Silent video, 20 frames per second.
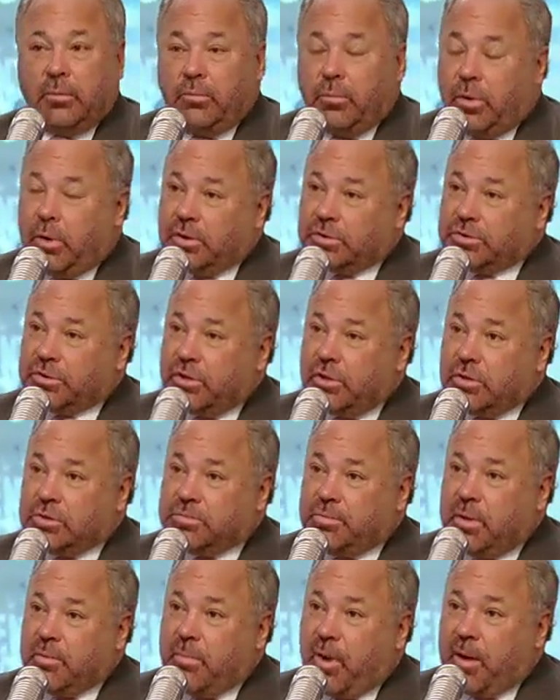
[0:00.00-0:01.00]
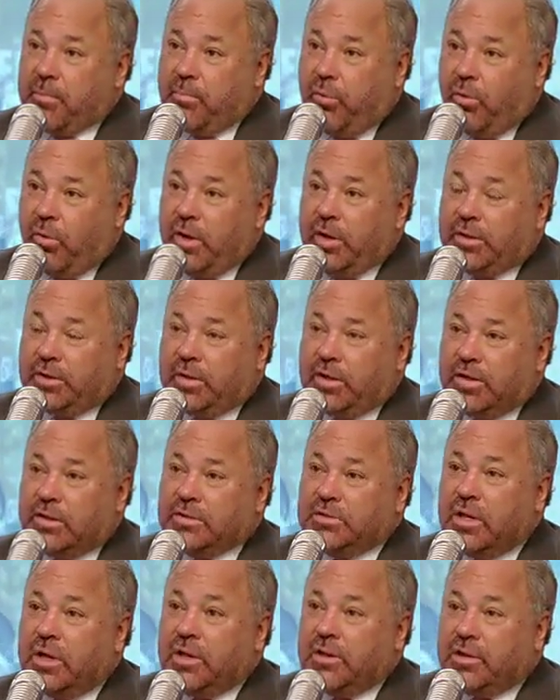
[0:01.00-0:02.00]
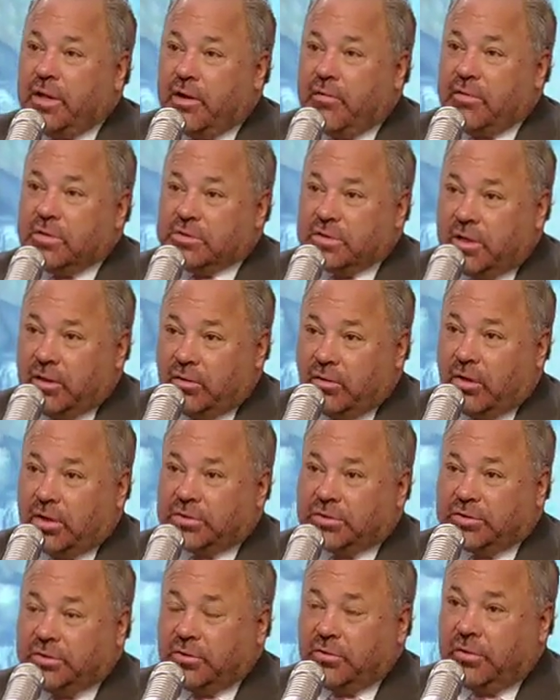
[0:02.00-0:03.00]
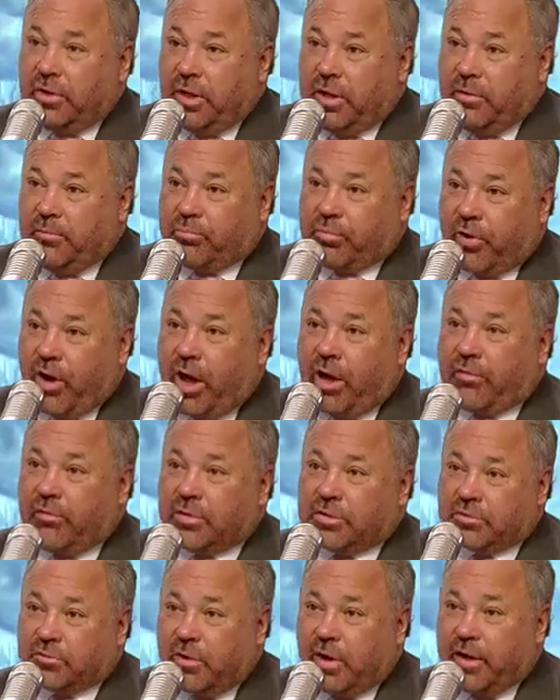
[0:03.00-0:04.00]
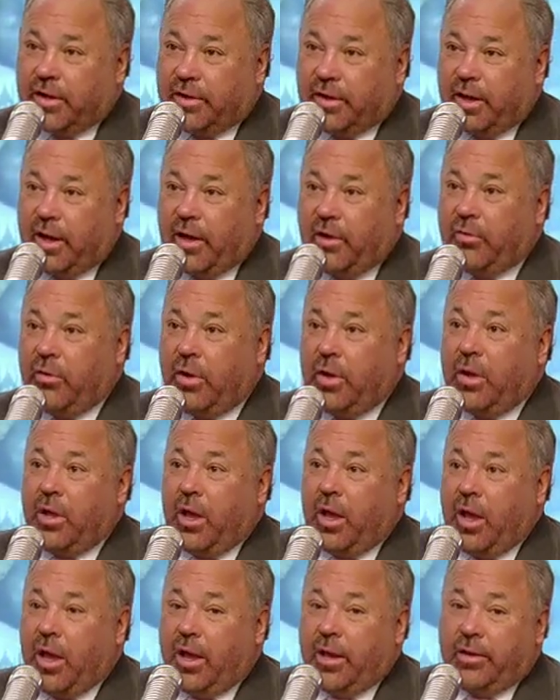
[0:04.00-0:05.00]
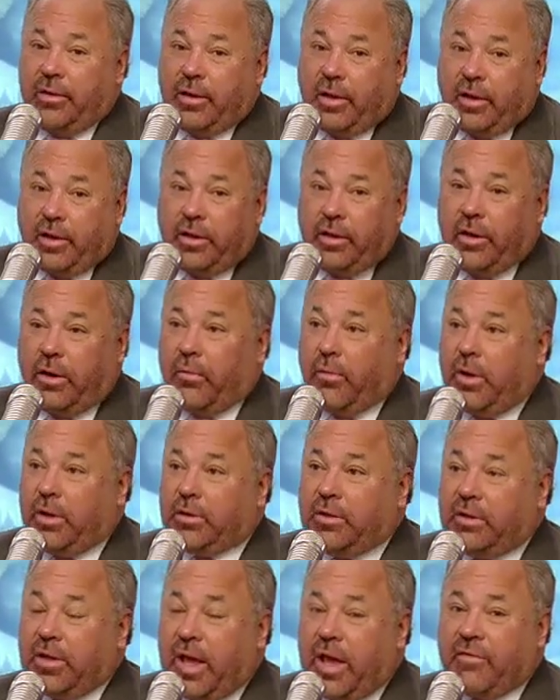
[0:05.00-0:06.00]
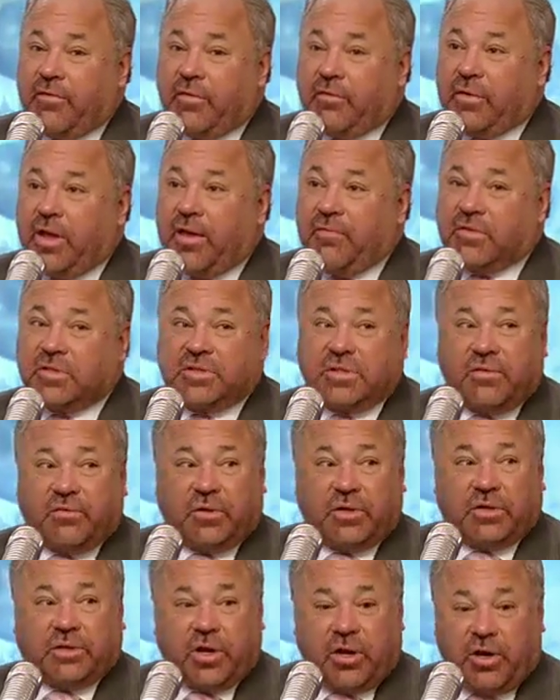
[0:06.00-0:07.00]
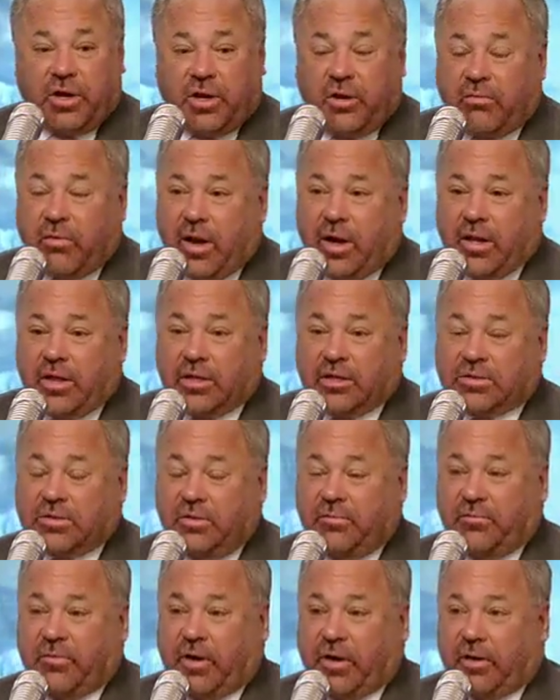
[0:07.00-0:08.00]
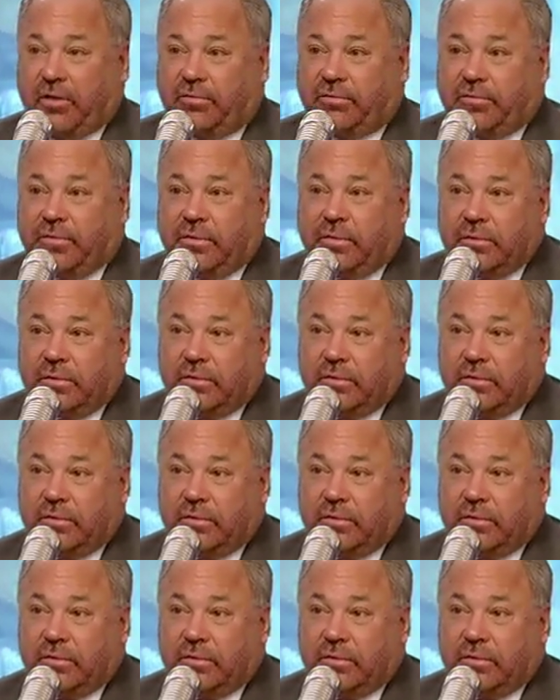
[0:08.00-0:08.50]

Well, excuse me. My point is there is a lawsuit in progress right now, and you know what? They have a civil attorney already that's involved.